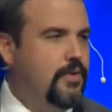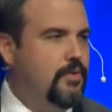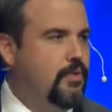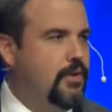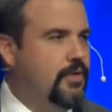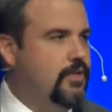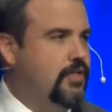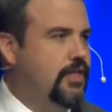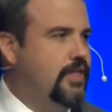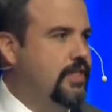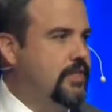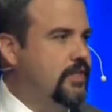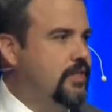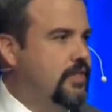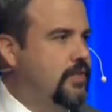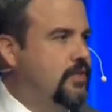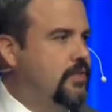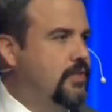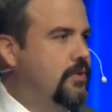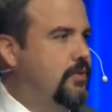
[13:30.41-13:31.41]
what
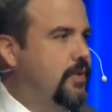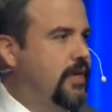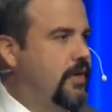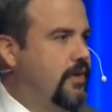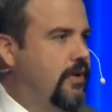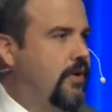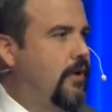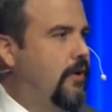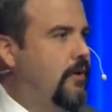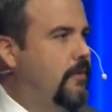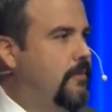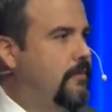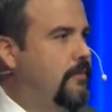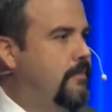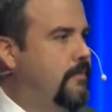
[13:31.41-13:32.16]
Jesus is doing at all.